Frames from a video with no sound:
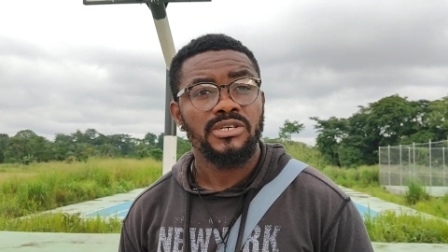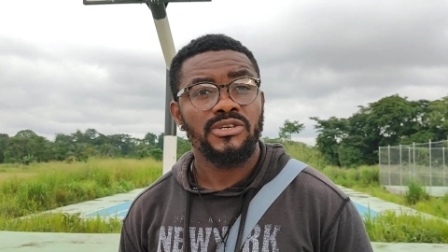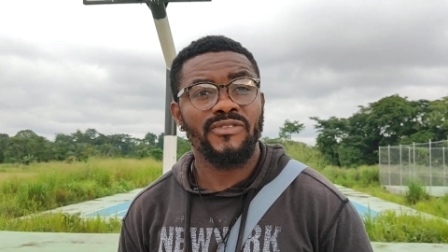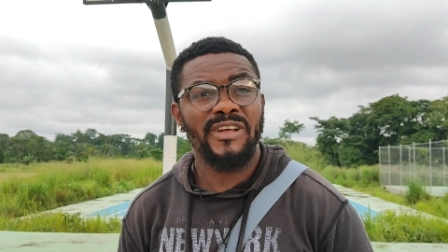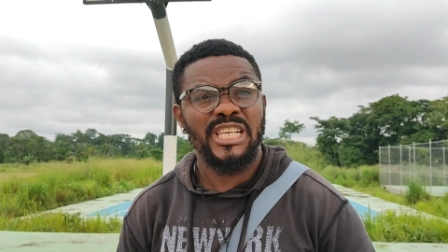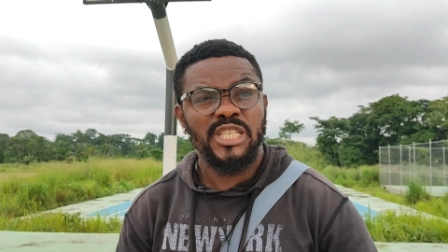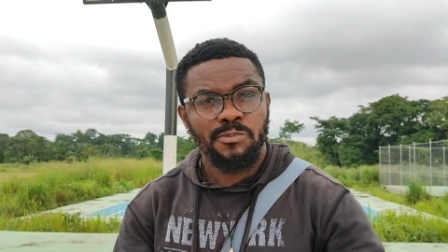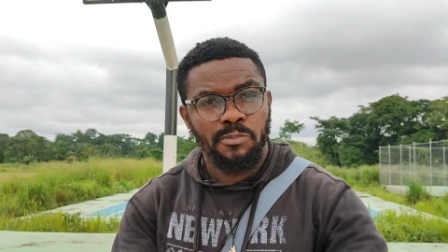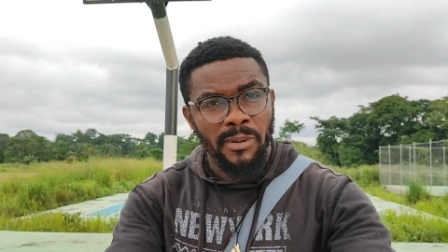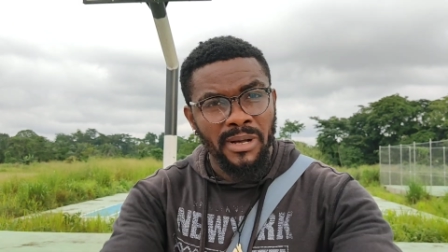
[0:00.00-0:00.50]

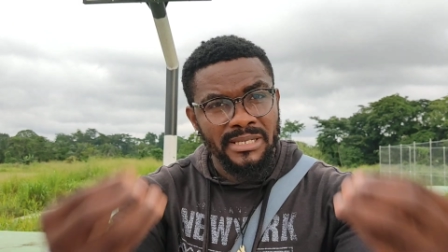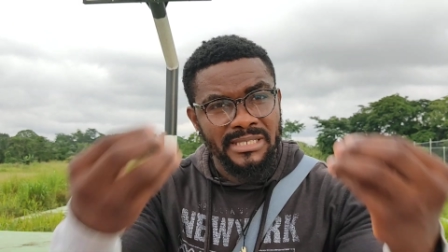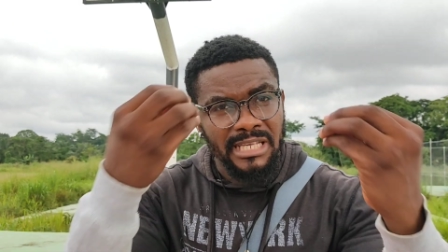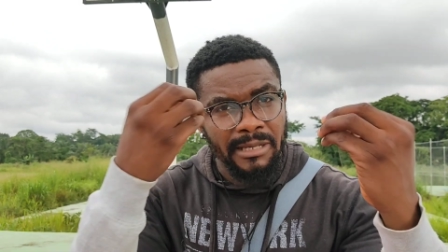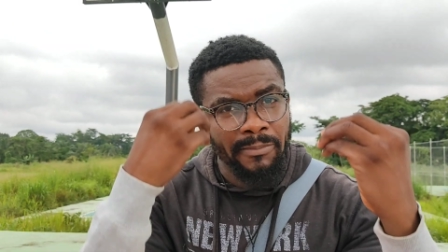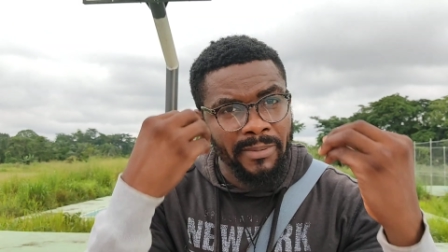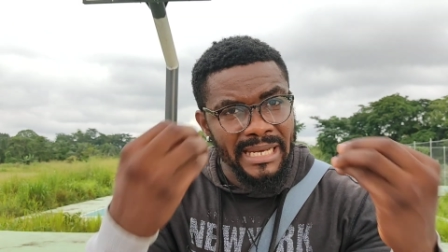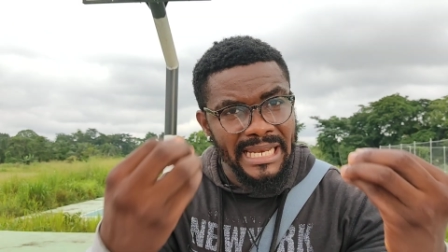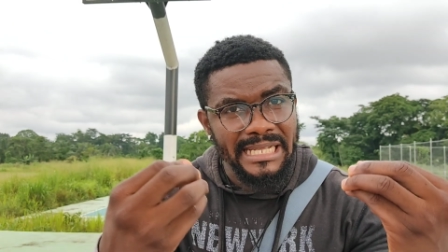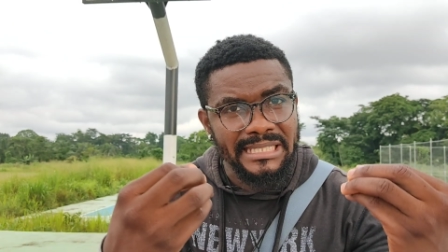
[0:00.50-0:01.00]

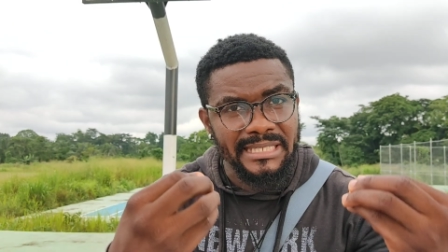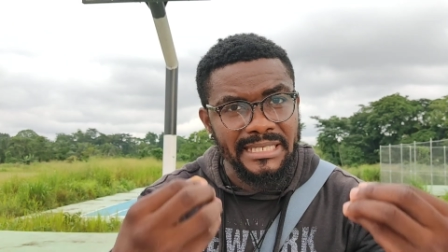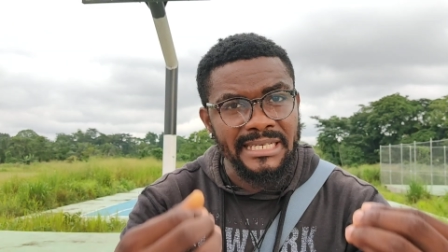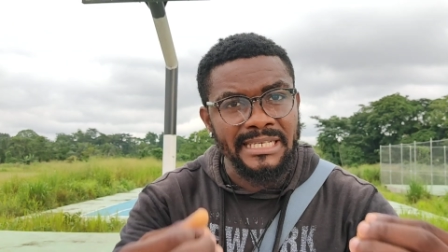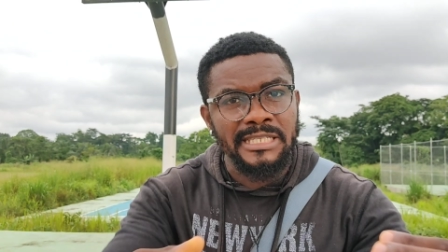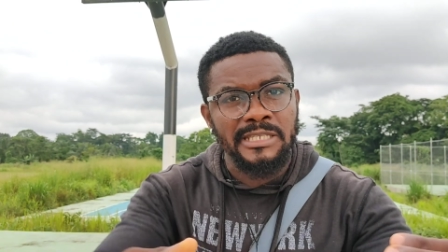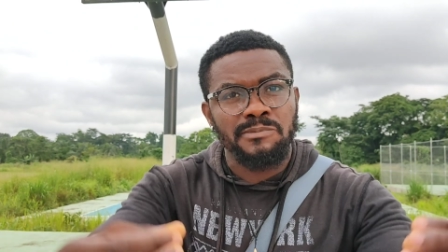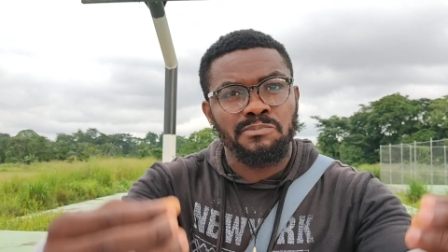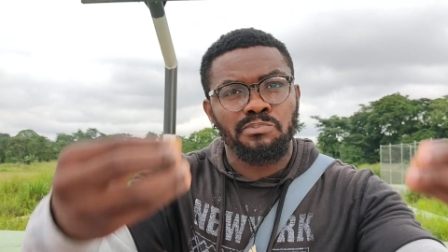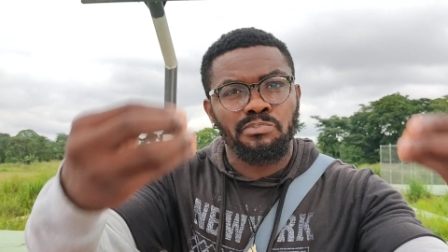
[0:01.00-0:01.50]
Responsibility
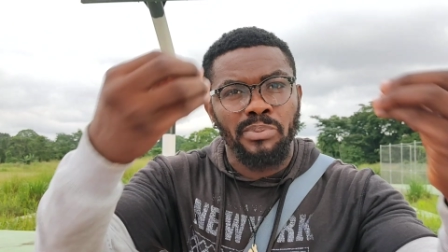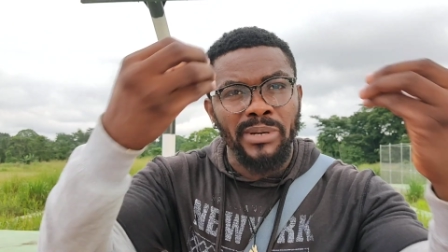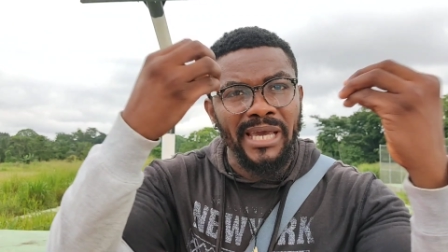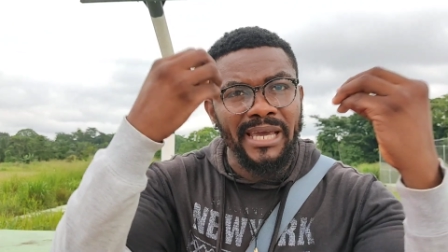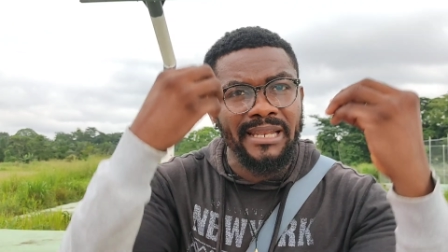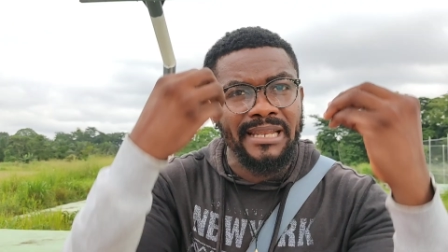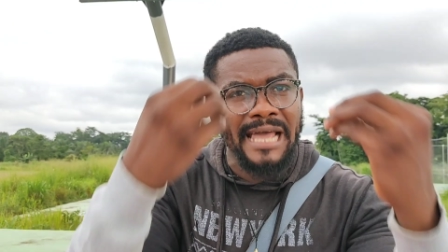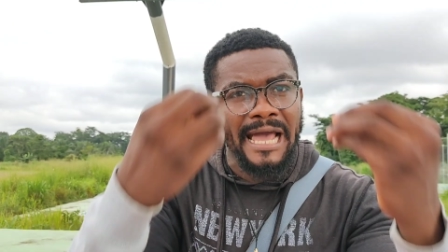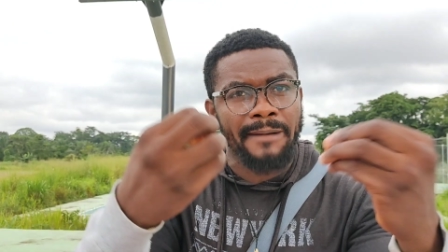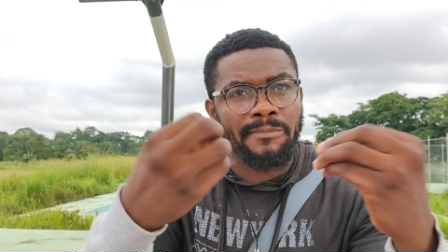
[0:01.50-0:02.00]
is
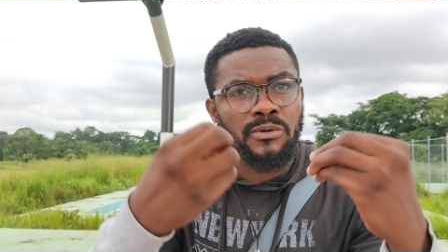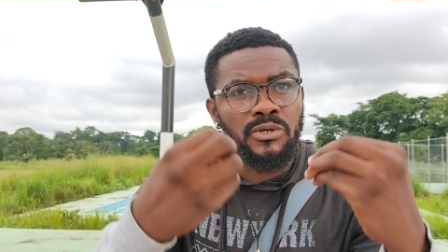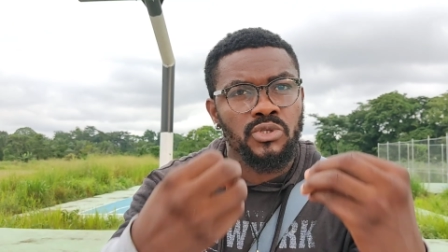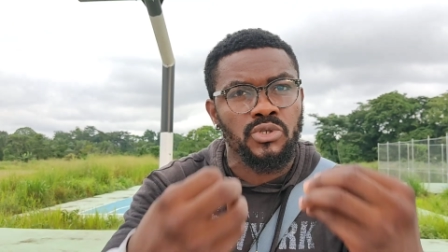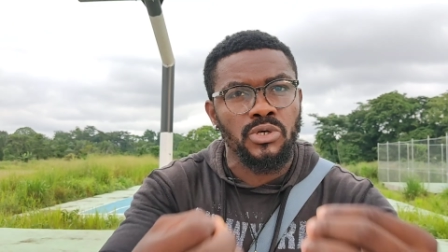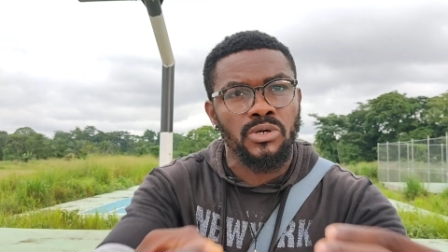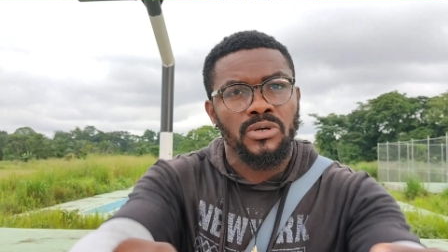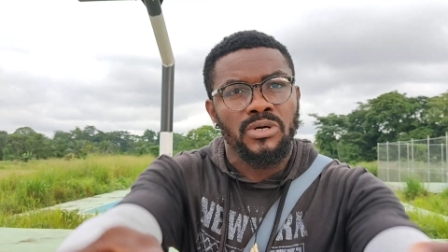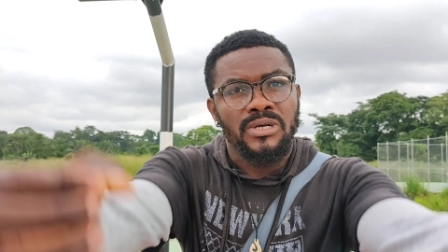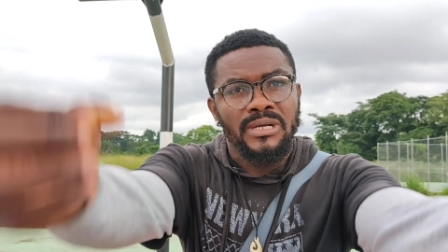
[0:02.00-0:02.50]
being able
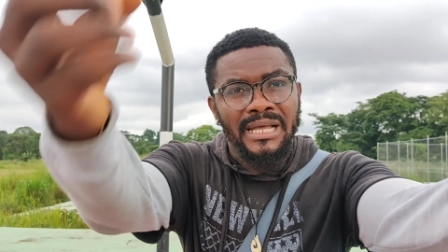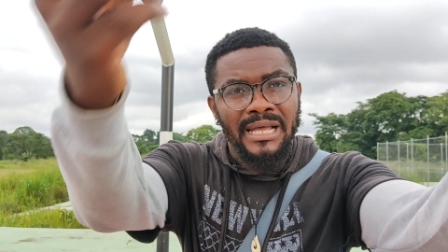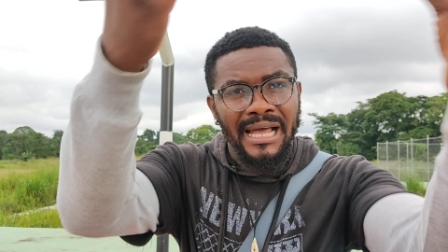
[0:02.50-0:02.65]
to